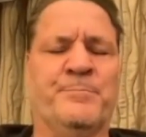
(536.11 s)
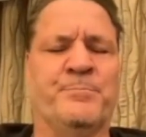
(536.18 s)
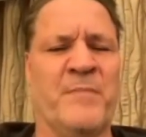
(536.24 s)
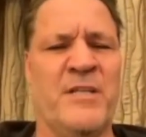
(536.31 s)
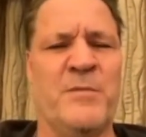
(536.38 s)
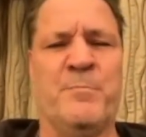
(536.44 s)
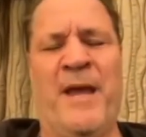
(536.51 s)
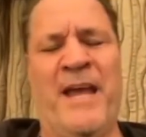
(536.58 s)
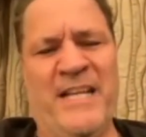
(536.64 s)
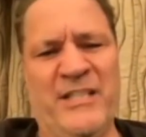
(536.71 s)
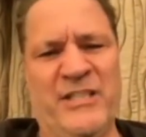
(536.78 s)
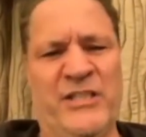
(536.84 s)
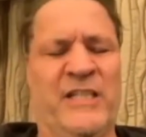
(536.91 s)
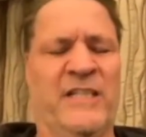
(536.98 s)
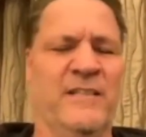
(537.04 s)
He's
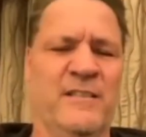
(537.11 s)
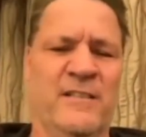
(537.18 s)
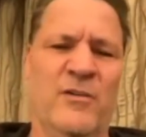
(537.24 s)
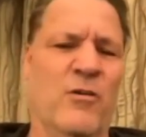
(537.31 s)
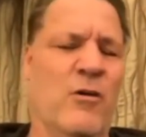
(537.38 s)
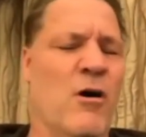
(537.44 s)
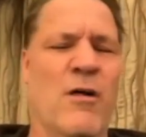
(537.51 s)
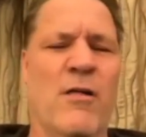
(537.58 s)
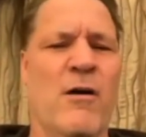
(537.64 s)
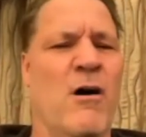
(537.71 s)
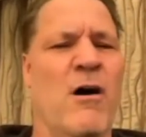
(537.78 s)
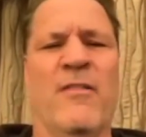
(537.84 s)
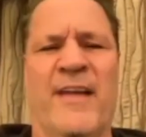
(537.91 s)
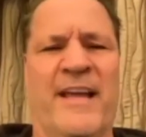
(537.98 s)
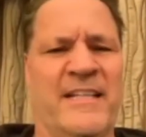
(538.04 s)
patient, you know,
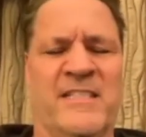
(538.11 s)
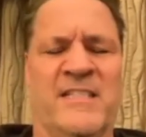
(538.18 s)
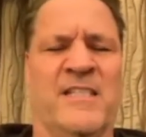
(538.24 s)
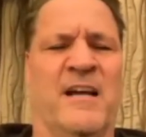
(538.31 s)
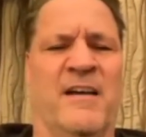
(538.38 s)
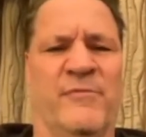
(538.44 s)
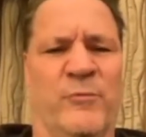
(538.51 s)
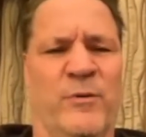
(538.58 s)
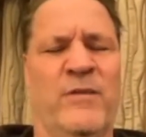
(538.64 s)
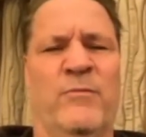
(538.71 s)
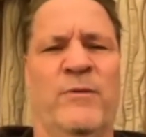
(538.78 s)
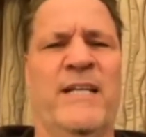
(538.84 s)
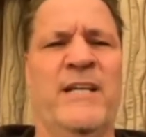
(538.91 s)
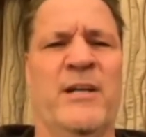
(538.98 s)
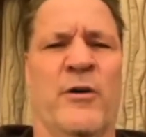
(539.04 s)
all that stuff.
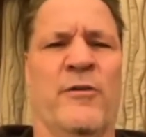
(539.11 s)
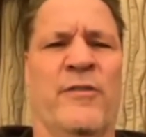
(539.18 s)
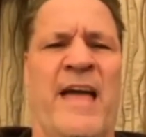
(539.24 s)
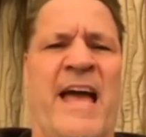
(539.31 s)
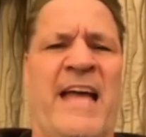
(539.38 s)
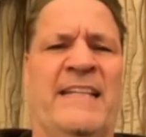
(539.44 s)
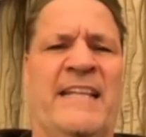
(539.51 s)
We know that.